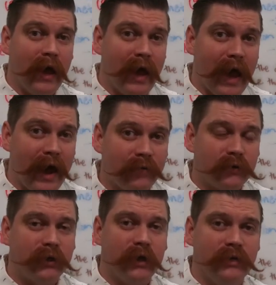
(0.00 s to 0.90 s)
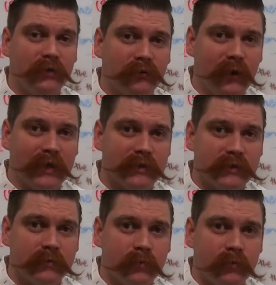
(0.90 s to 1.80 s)
after a
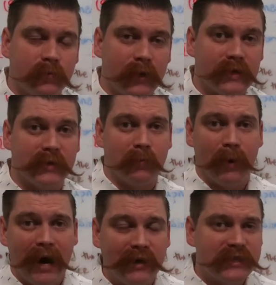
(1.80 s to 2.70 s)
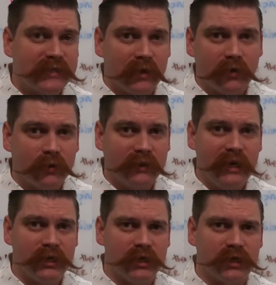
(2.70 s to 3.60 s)
defense as a buyer-seller
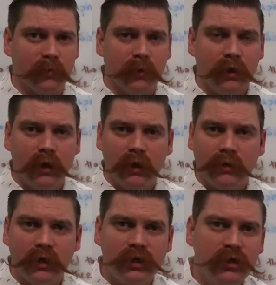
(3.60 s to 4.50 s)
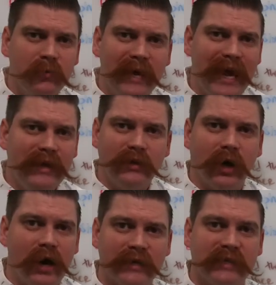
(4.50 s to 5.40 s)
relationship, there shouldn't be any
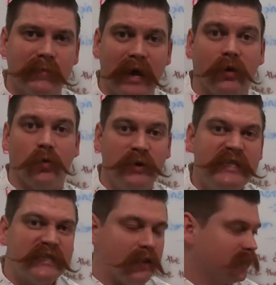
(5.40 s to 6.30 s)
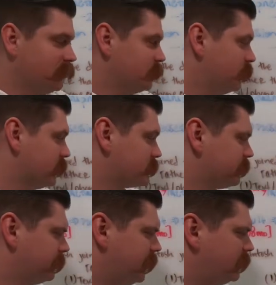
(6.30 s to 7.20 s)
talks about reselling the
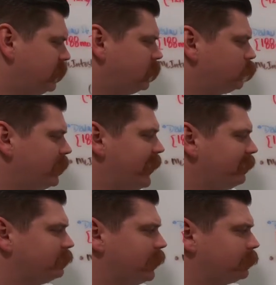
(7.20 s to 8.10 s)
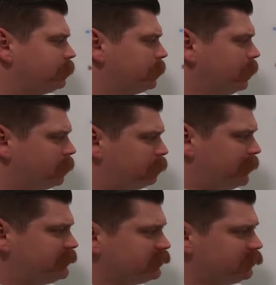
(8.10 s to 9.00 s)
drugs. And here we have that.
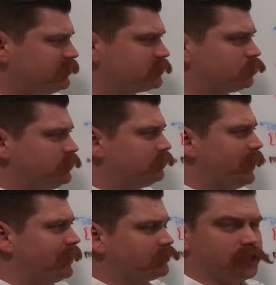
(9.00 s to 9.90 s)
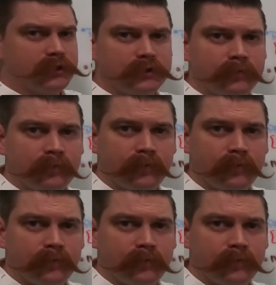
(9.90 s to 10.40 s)
Based on these three factors,